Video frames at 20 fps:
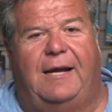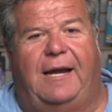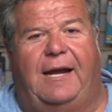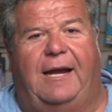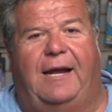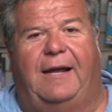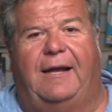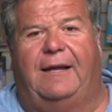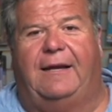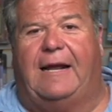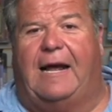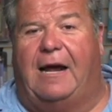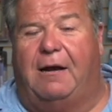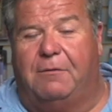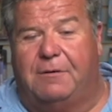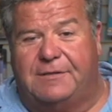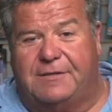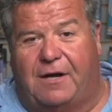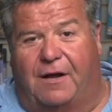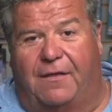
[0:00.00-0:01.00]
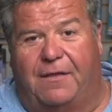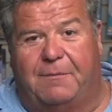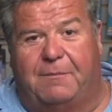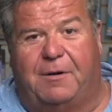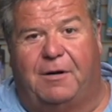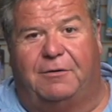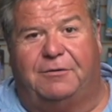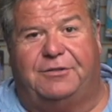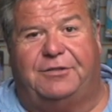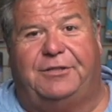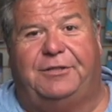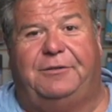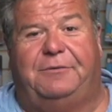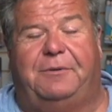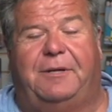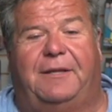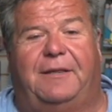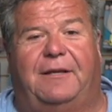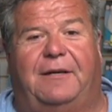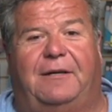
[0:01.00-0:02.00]
And I was on the boat too
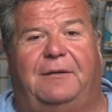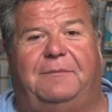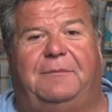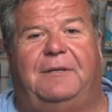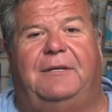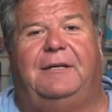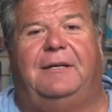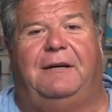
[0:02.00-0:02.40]
with them.